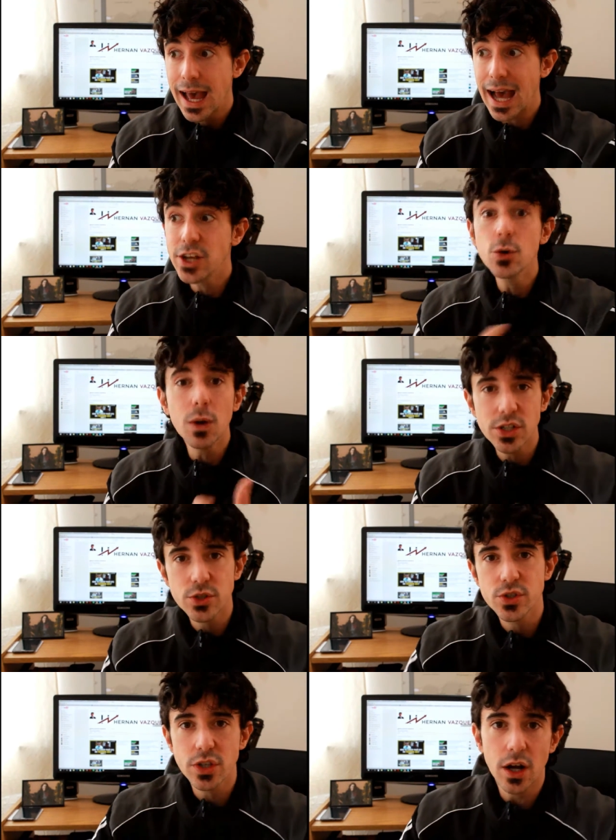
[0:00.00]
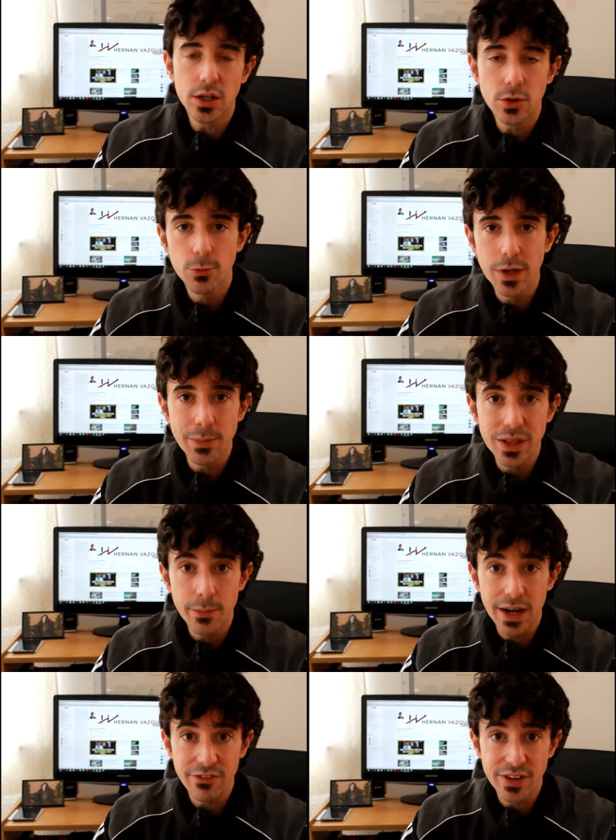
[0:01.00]
and you want to start reaping the
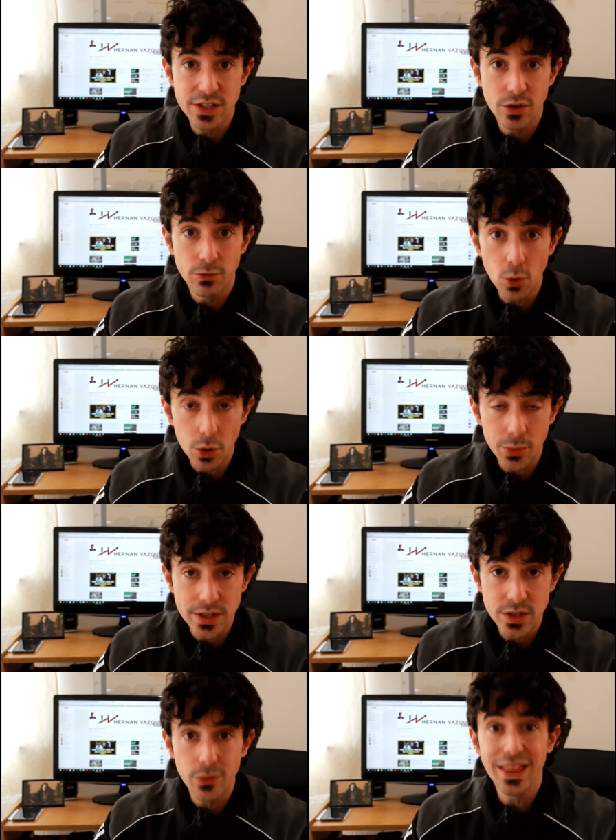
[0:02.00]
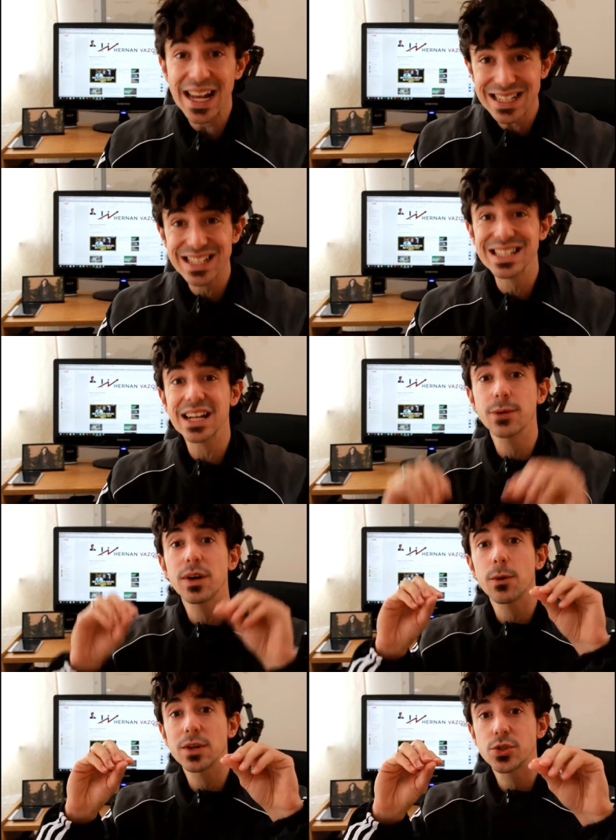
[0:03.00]
benefits of WordPress. So that's exactly
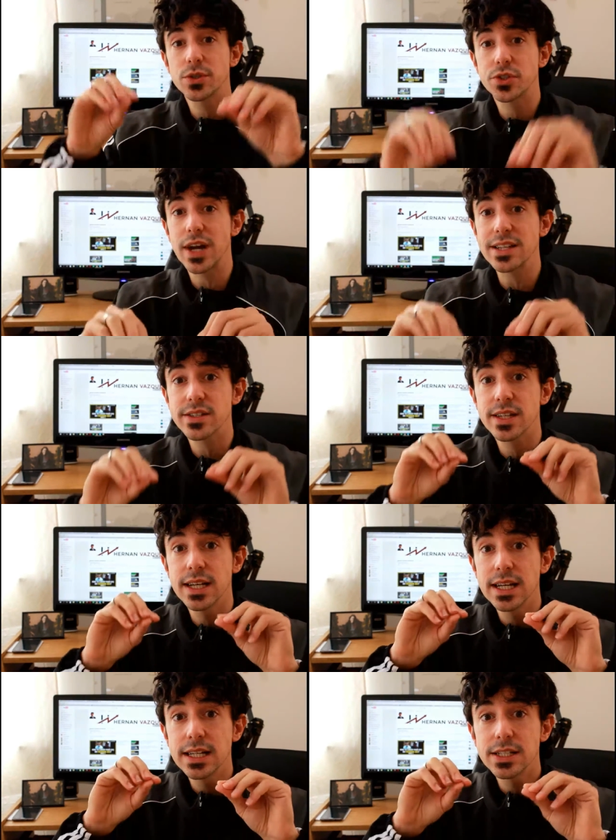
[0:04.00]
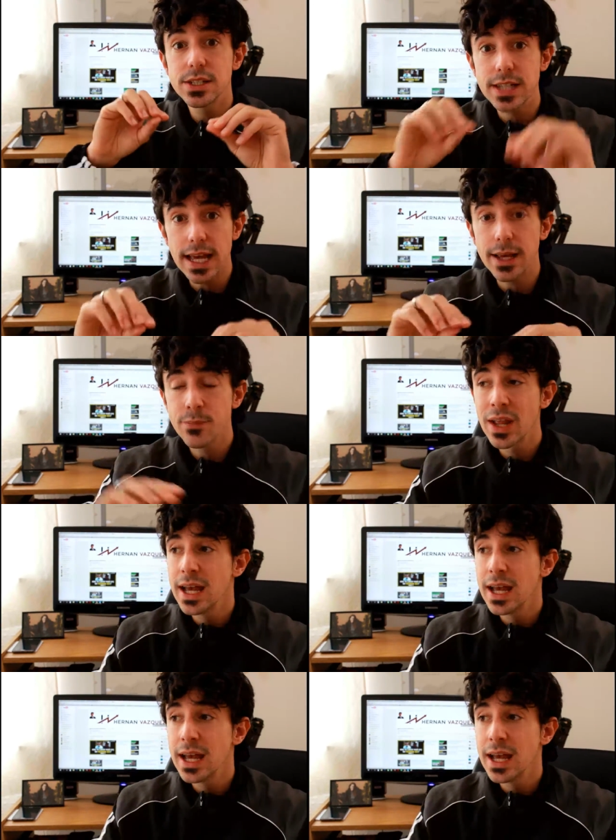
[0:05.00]
what I want to address today.